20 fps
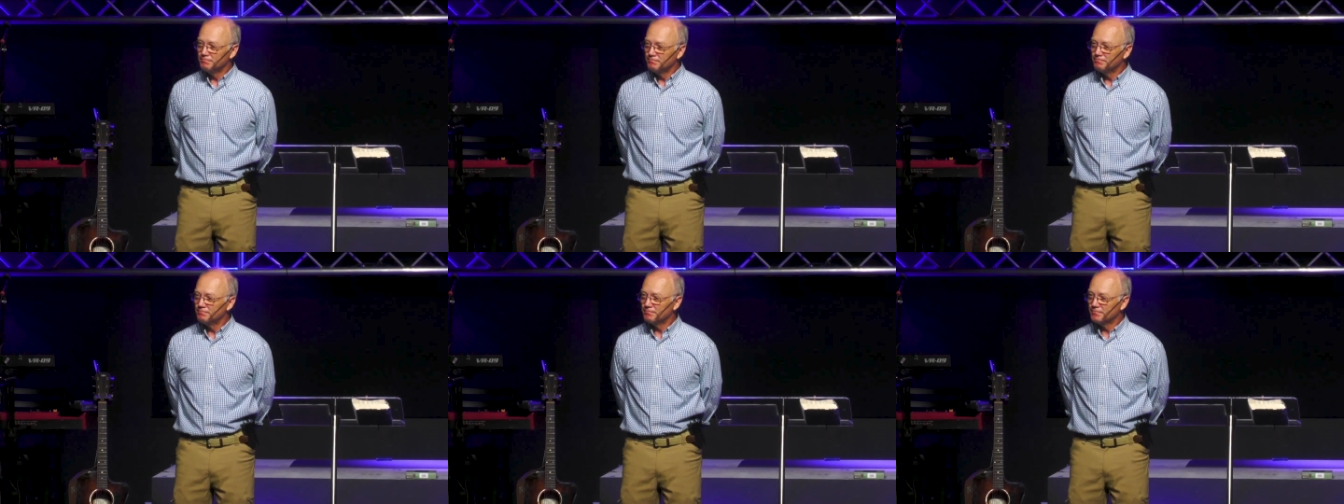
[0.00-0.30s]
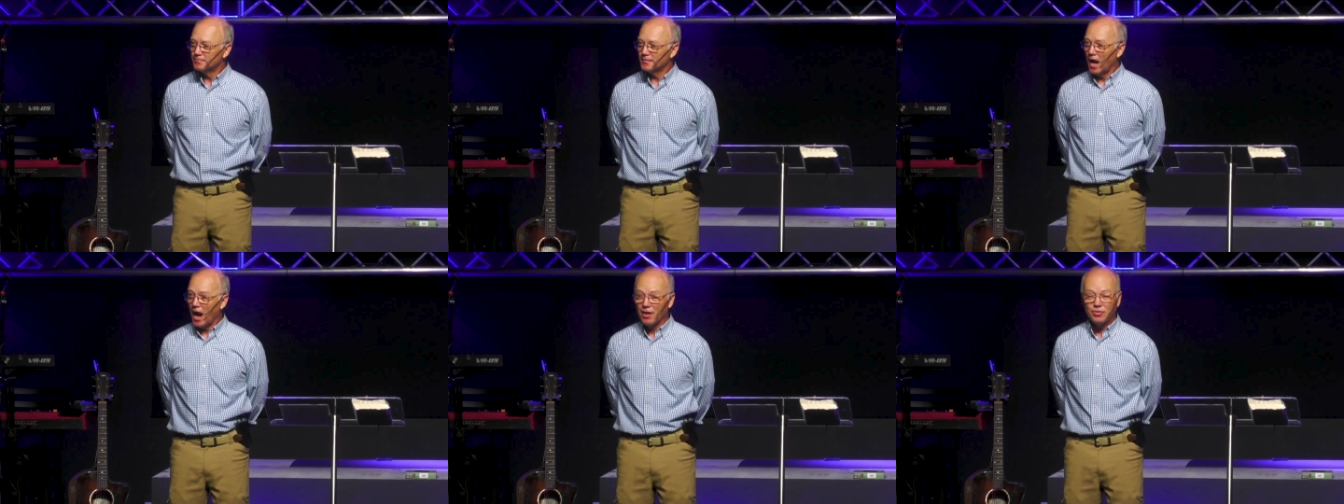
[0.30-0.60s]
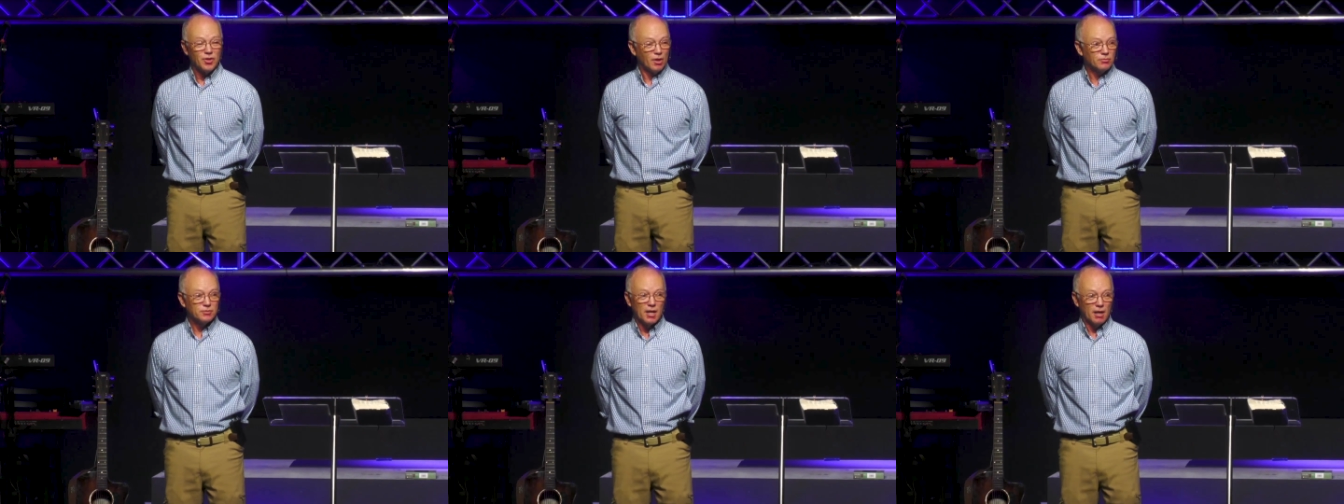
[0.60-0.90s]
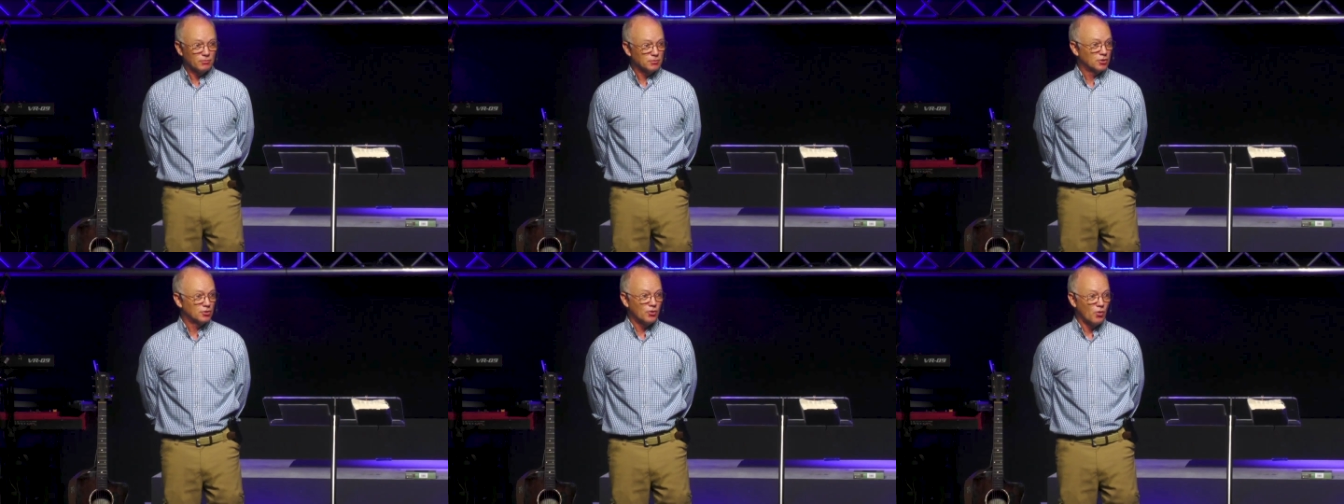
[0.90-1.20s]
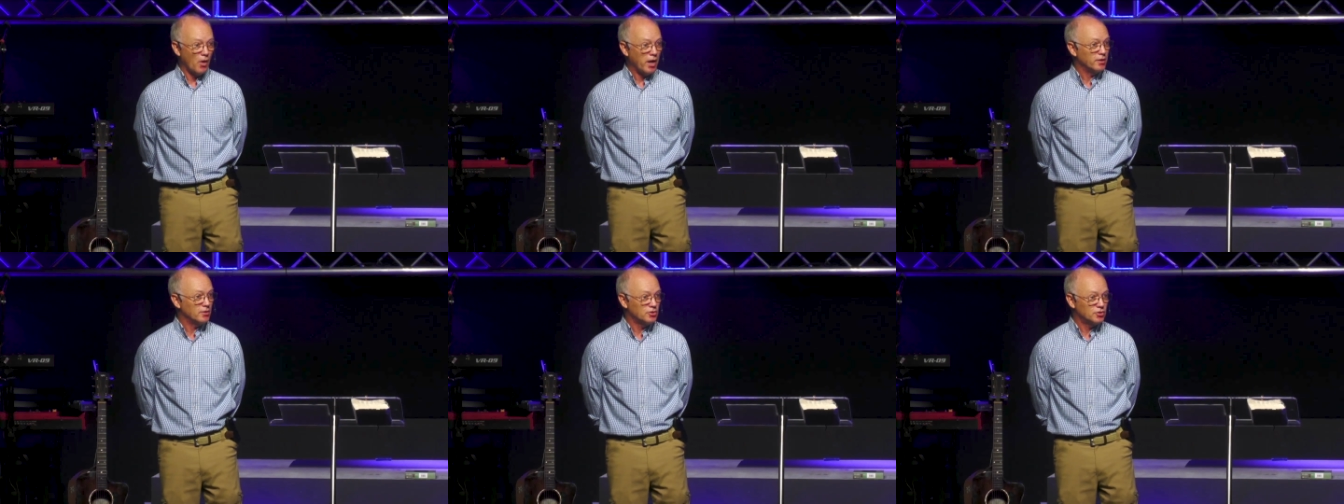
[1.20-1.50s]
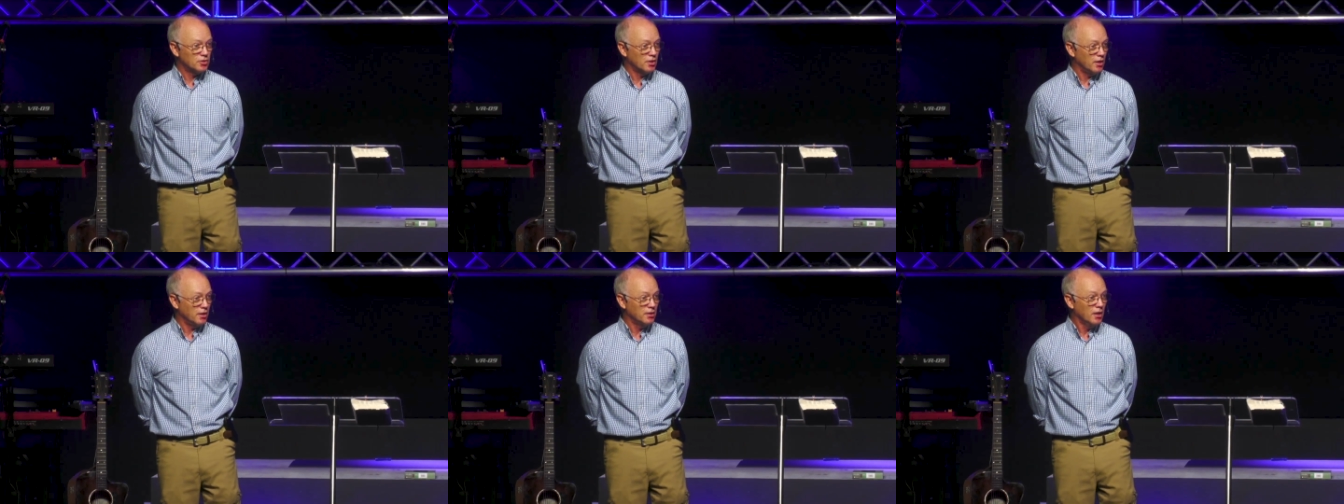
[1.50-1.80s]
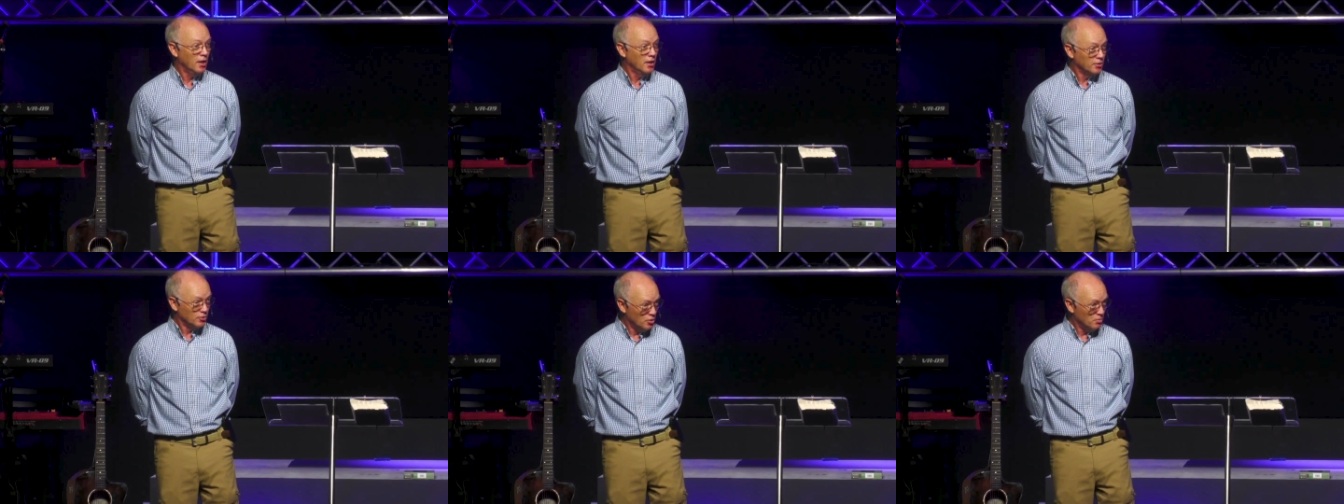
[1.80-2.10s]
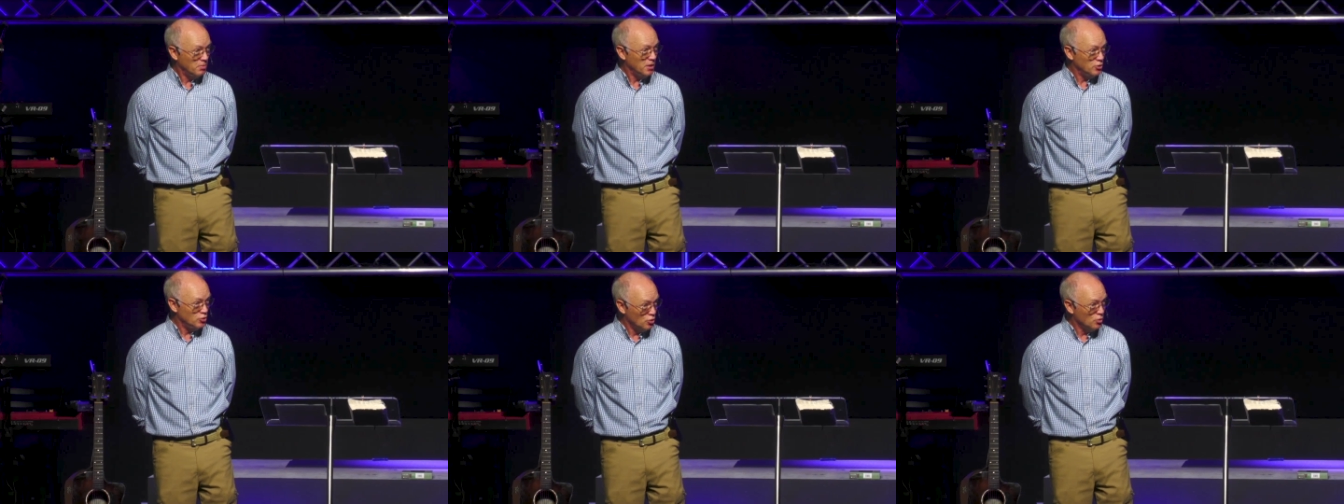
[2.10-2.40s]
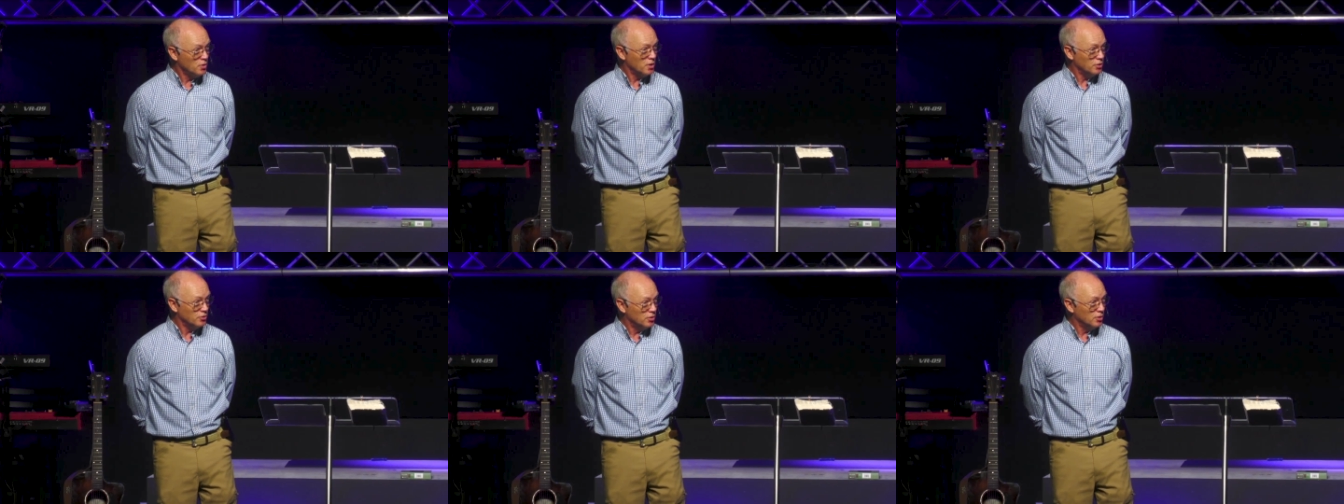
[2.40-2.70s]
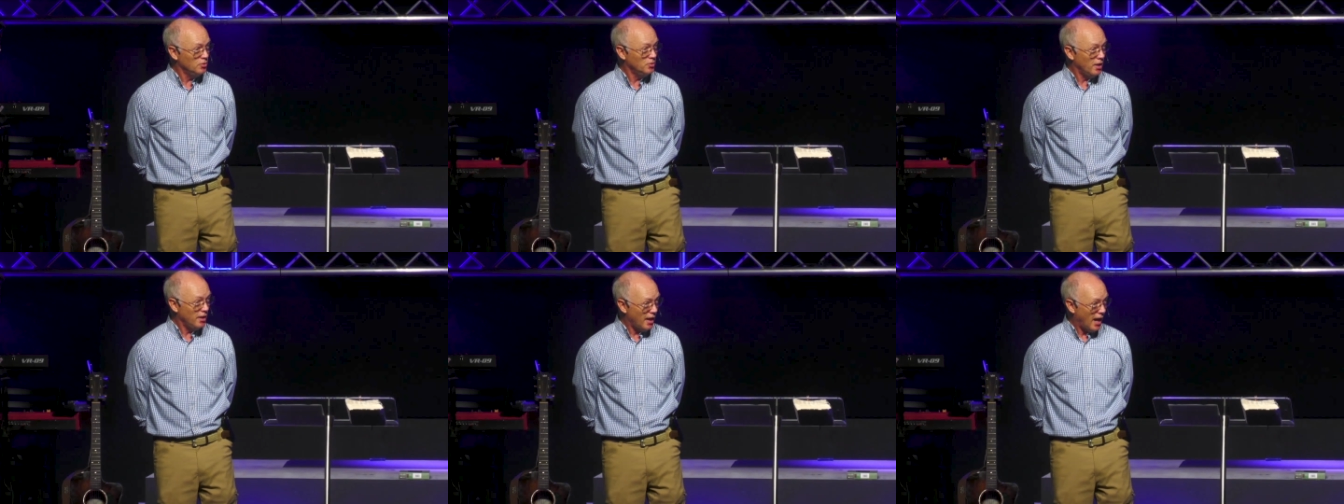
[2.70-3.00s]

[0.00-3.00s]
I thought that was the grandest thing. You mean you can do that?